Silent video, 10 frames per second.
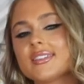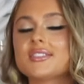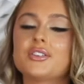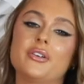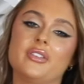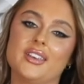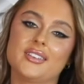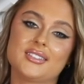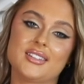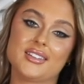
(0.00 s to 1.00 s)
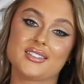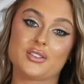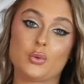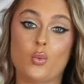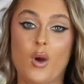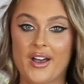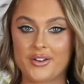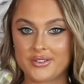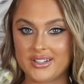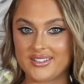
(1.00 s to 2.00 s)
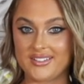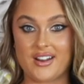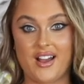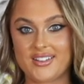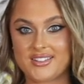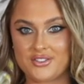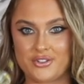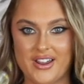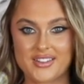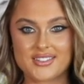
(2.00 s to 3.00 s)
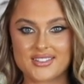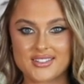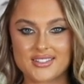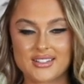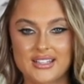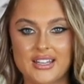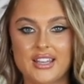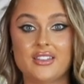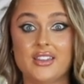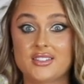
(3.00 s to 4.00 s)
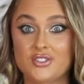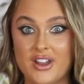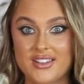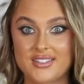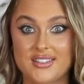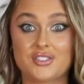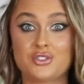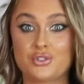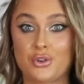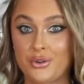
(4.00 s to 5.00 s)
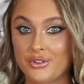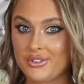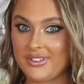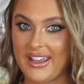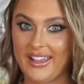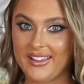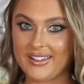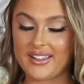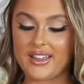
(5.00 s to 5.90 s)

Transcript: So this is the Wild Nights Dress. This dress is so unique.